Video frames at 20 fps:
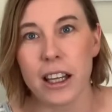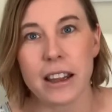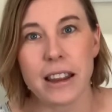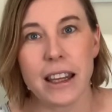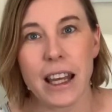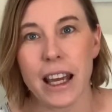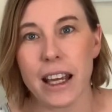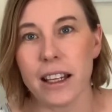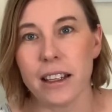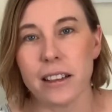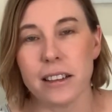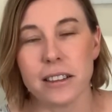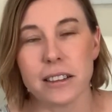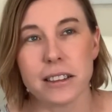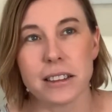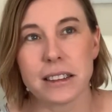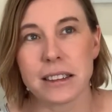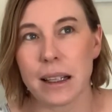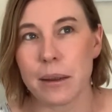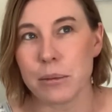
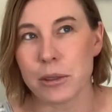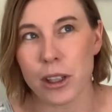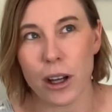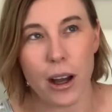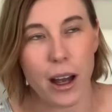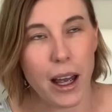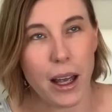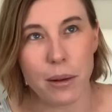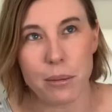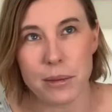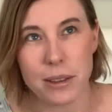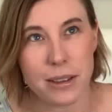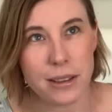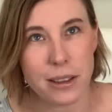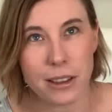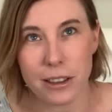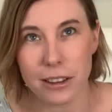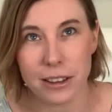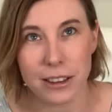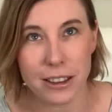then
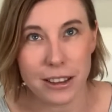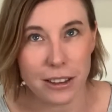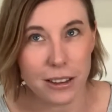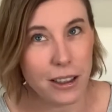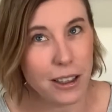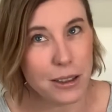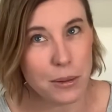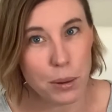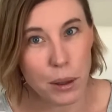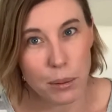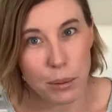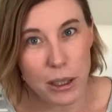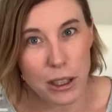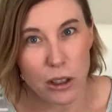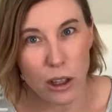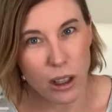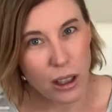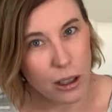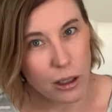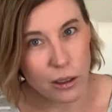sometimes it's probably
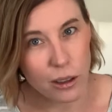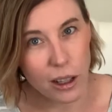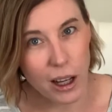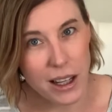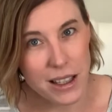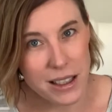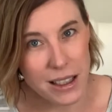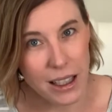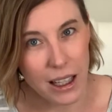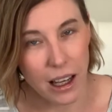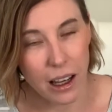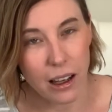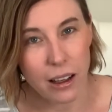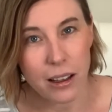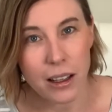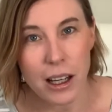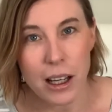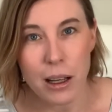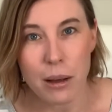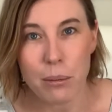not a good idea.
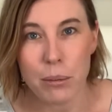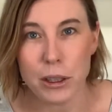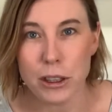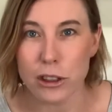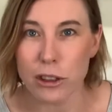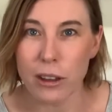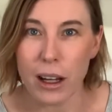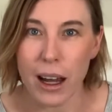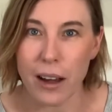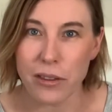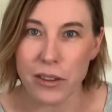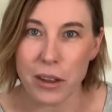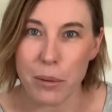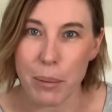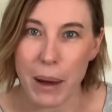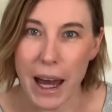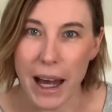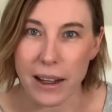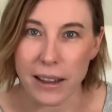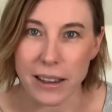But you have to
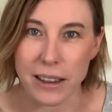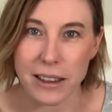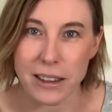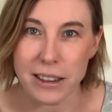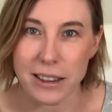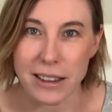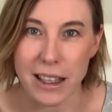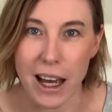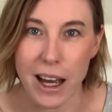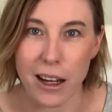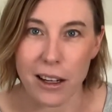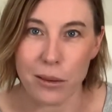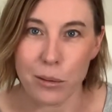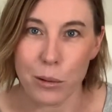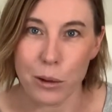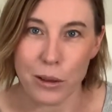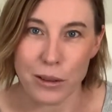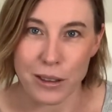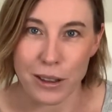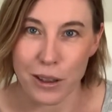balance that
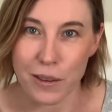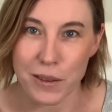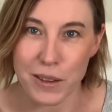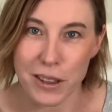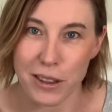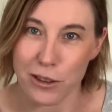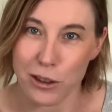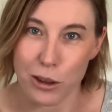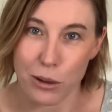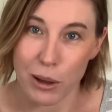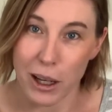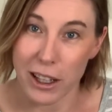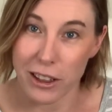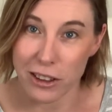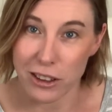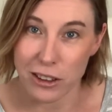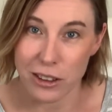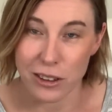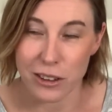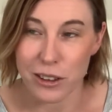worse off
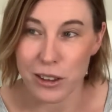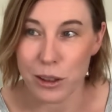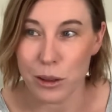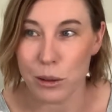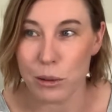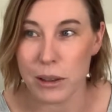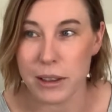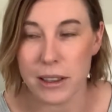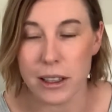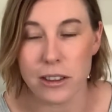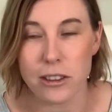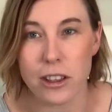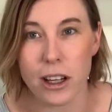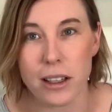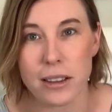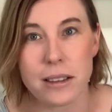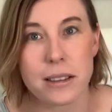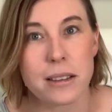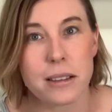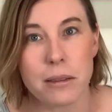situation too. Is it
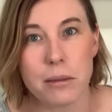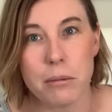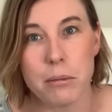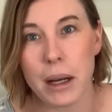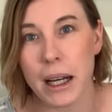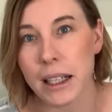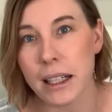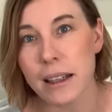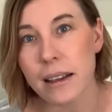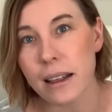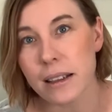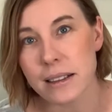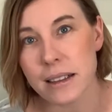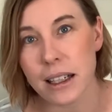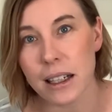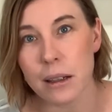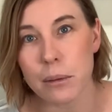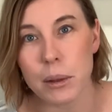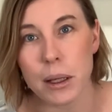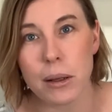just money that's
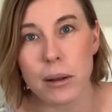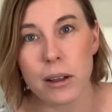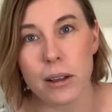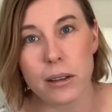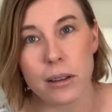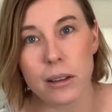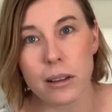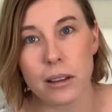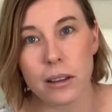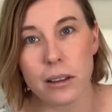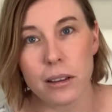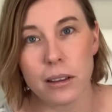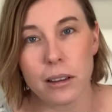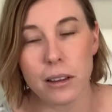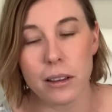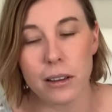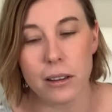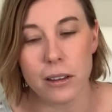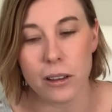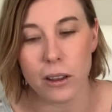going to be,
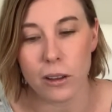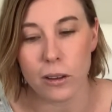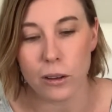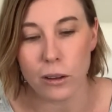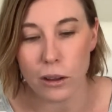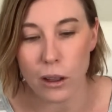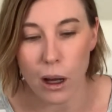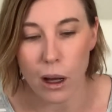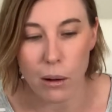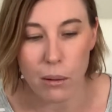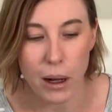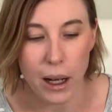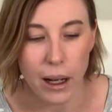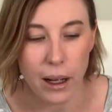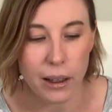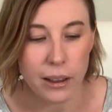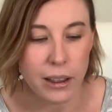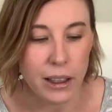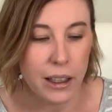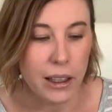
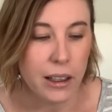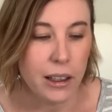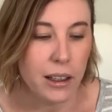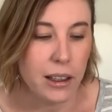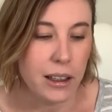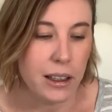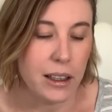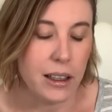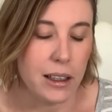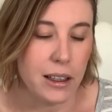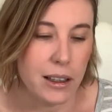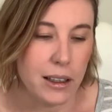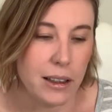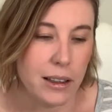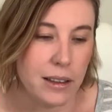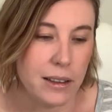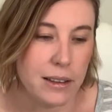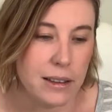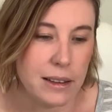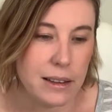lower?
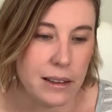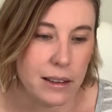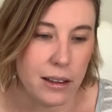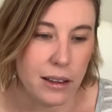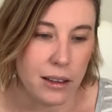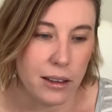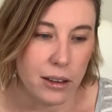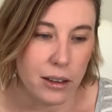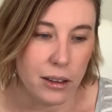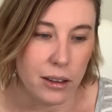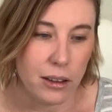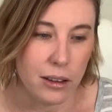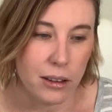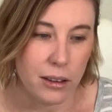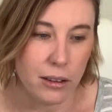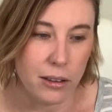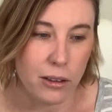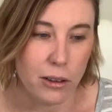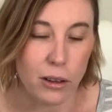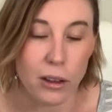Is
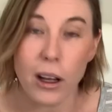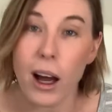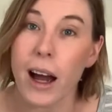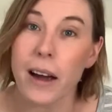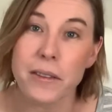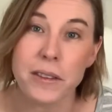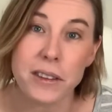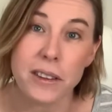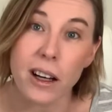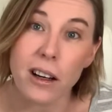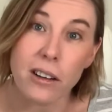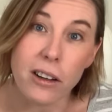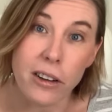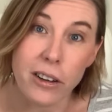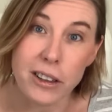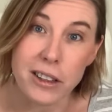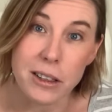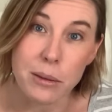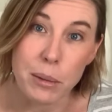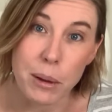your lifestyle
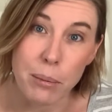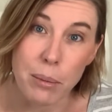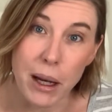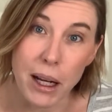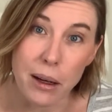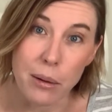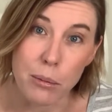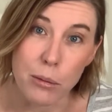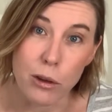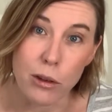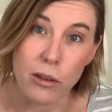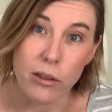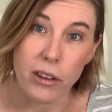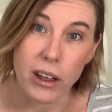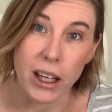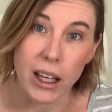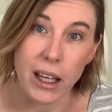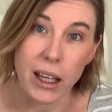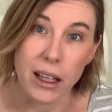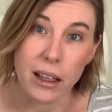going to be better
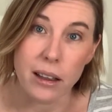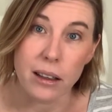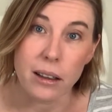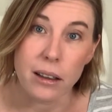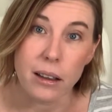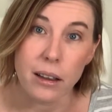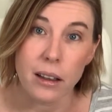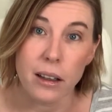moving?